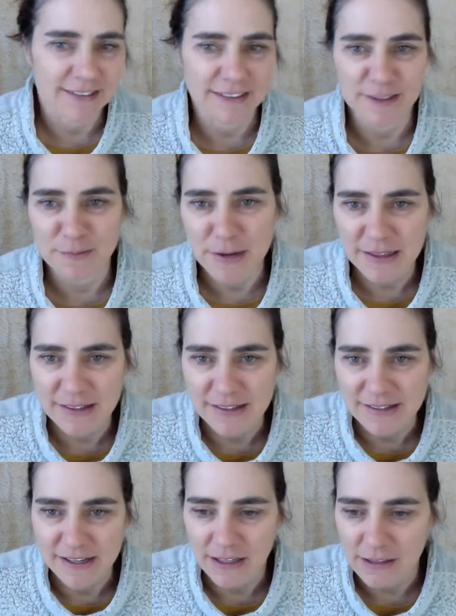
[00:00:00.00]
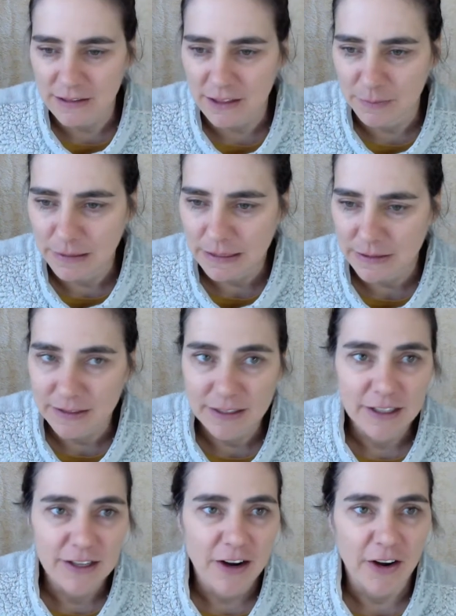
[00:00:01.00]
This month is all about
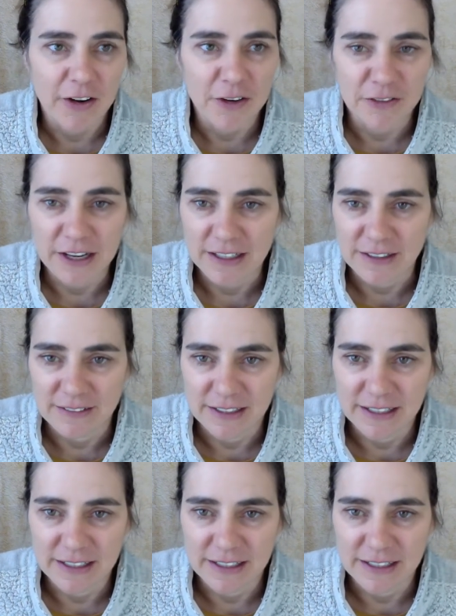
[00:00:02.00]
Ayurveda,